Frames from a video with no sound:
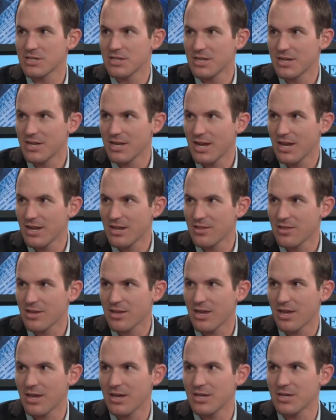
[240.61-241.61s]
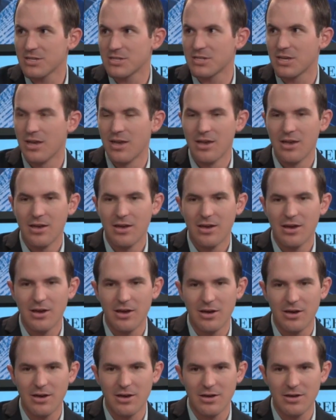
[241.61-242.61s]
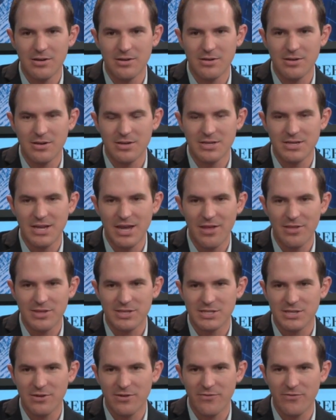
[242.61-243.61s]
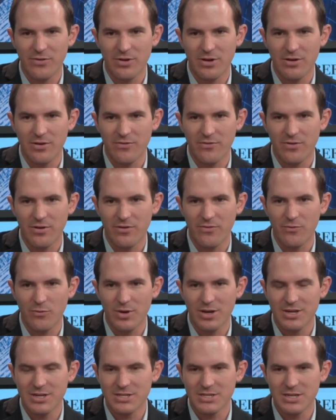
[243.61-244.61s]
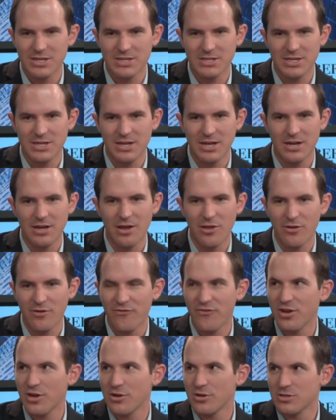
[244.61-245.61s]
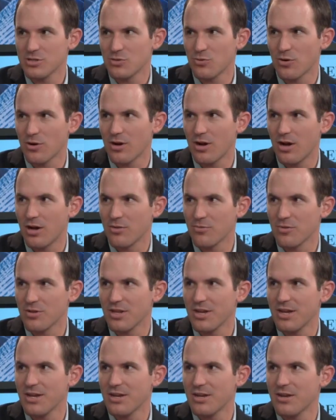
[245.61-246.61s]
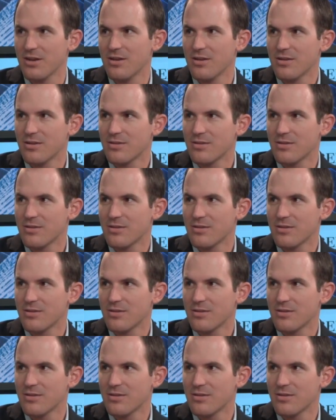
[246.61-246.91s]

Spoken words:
litigating the case, deaths of witnesses and other figures who are unrelated.